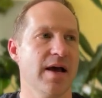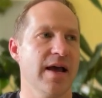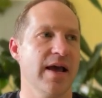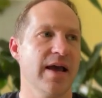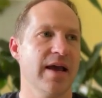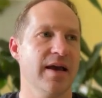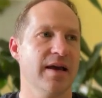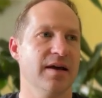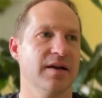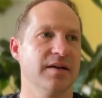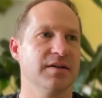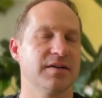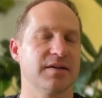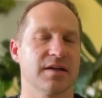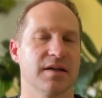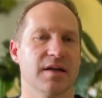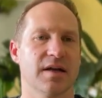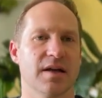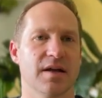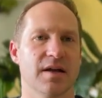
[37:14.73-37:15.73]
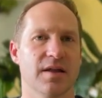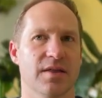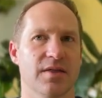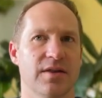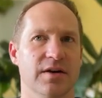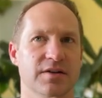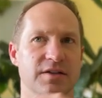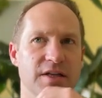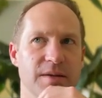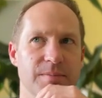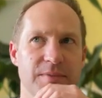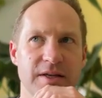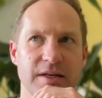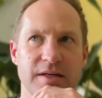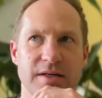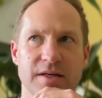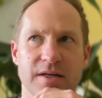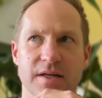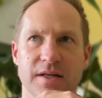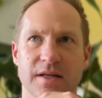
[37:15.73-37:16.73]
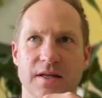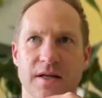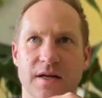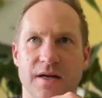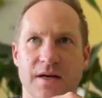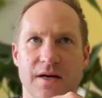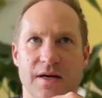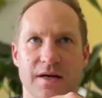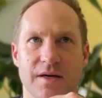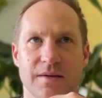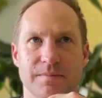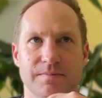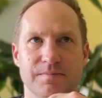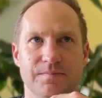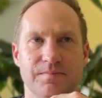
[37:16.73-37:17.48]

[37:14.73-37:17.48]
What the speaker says: And there's something I